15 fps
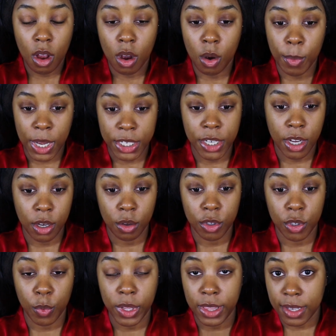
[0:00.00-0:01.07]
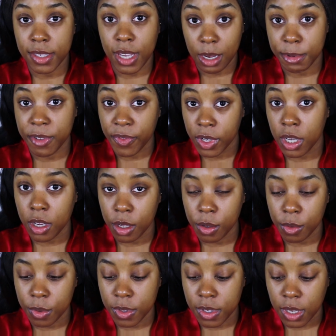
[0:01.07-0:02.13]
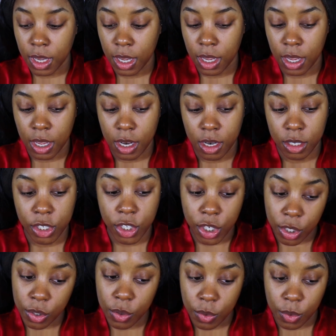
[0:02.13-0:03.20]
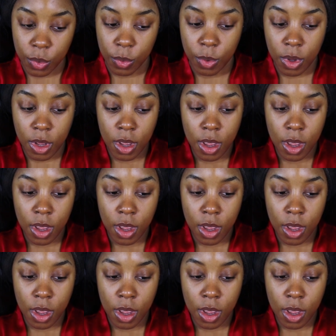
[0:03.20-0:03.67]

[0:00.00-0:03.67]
on my channel doing these types of videos and two